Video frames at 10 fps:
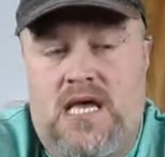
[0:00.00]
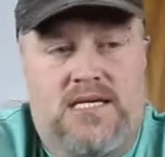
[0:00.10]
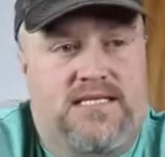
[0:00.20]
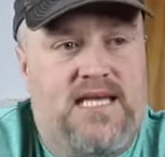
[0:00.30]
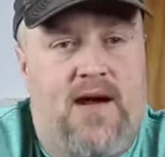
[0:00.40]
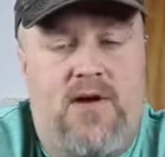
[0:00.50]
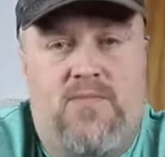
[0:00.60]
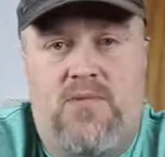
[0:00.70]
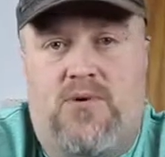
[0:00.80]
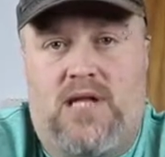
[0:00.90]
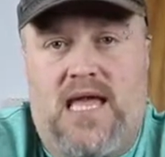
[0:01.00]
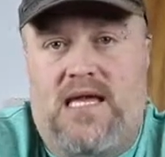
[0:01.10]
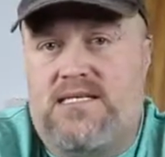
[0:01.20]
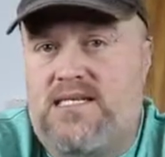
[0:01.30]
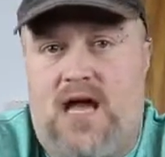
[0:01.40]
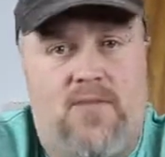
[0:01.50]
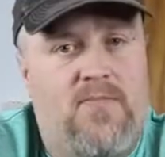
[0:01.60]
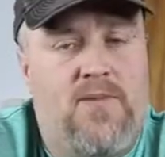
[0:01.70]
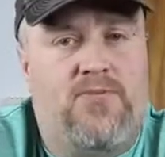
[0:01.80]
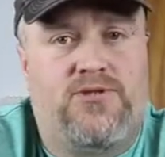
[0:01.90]
See how many people like it, see how many
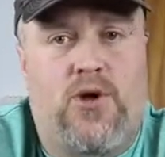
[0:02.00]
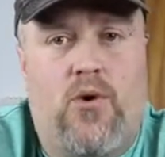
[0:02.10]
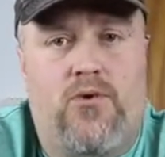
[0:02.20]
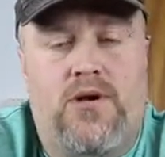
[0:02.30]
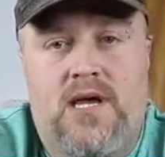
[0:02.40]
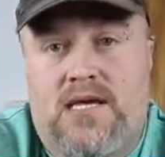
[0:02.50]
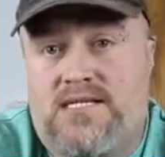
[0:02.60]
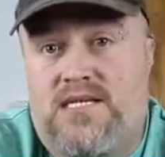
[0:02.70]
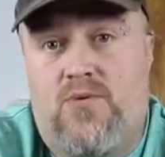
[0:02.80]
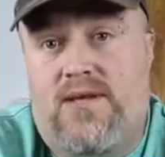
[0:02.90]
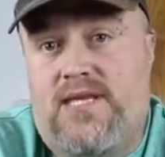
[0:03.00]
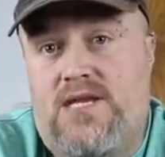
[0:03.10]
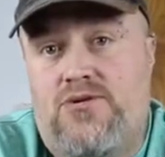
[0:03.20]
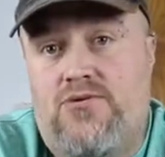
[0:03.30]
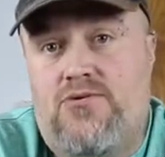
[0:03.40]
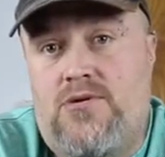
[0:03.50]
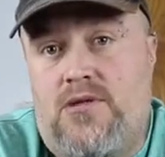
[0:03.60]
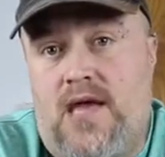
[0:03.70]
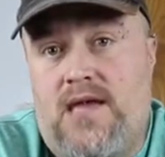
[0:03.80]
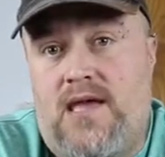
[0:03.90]
people don't. See what they do
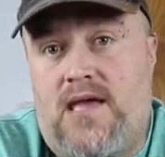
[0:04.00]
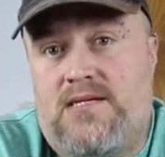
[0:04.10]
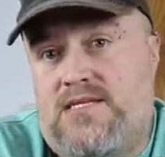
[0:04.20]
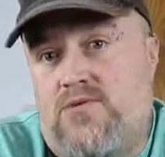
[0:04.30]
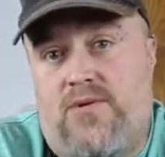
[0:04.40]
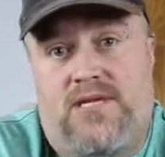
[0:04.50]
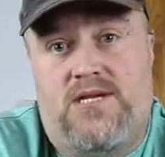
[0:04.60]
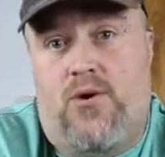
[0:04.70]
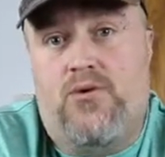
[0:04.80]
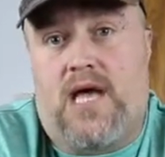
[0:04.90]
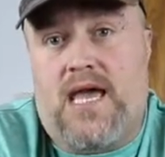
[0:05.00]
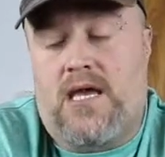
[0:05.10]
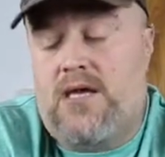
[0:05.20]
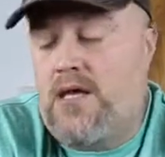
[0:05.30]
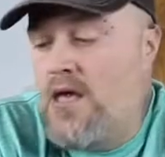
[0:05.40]
like and see what they don't like.